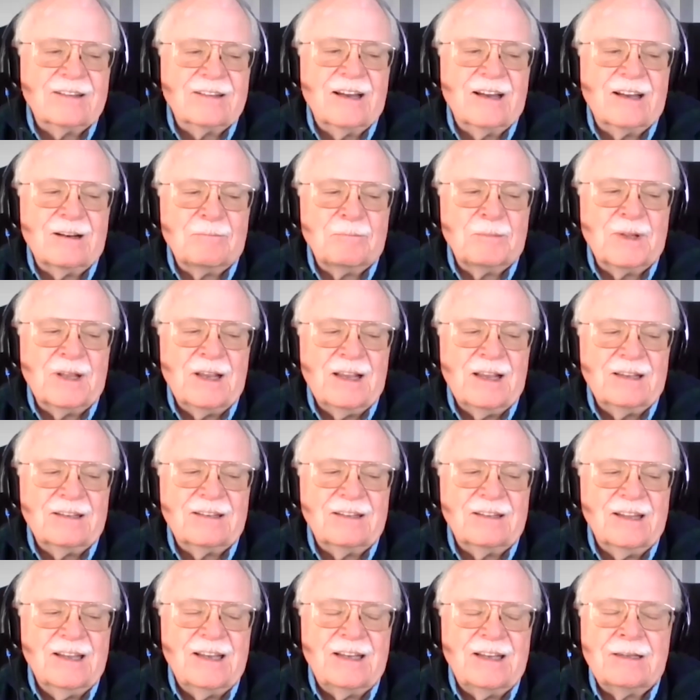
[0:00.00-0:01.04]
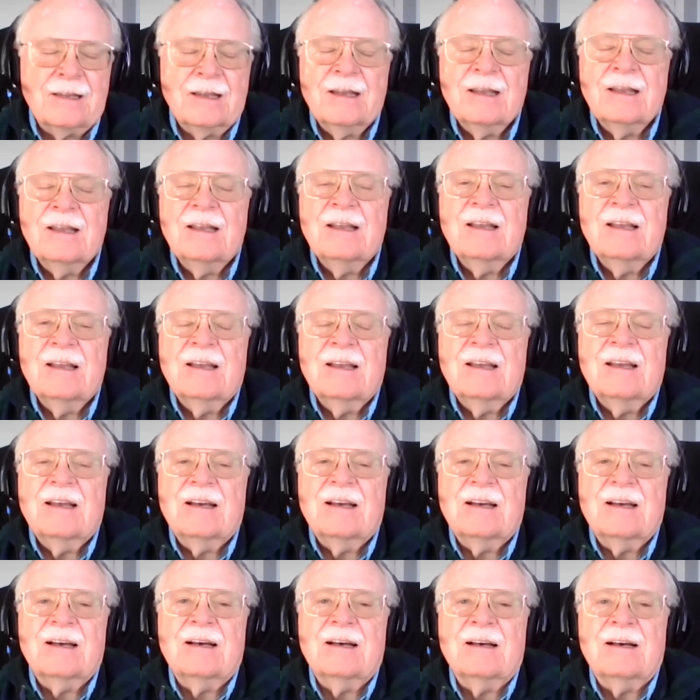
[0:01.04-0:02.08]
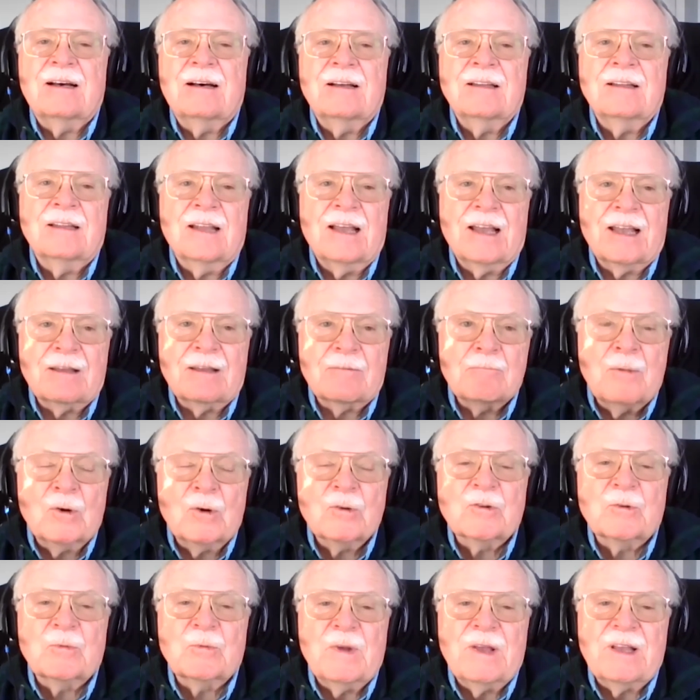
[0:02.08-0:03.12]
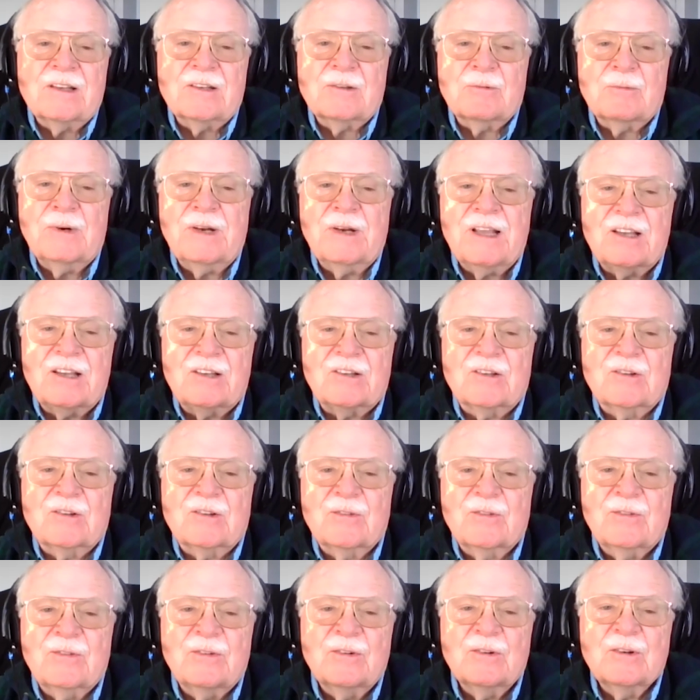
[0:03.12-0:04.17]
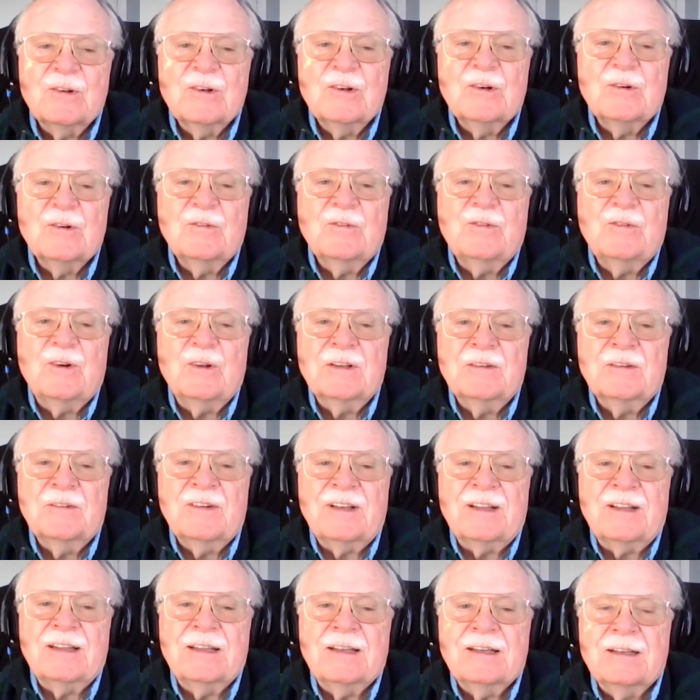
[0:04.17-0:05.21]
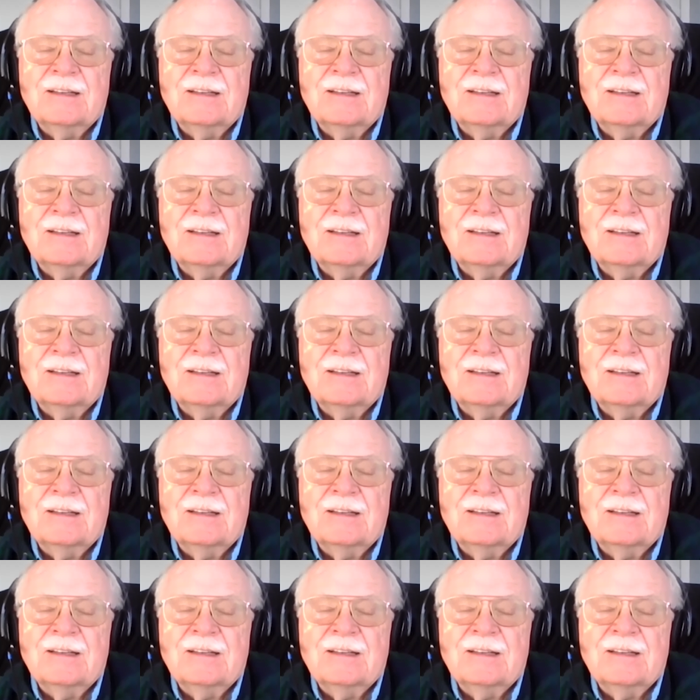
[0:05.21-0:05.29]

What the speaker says: got a blank slate, unlike most weeks when he's full of it.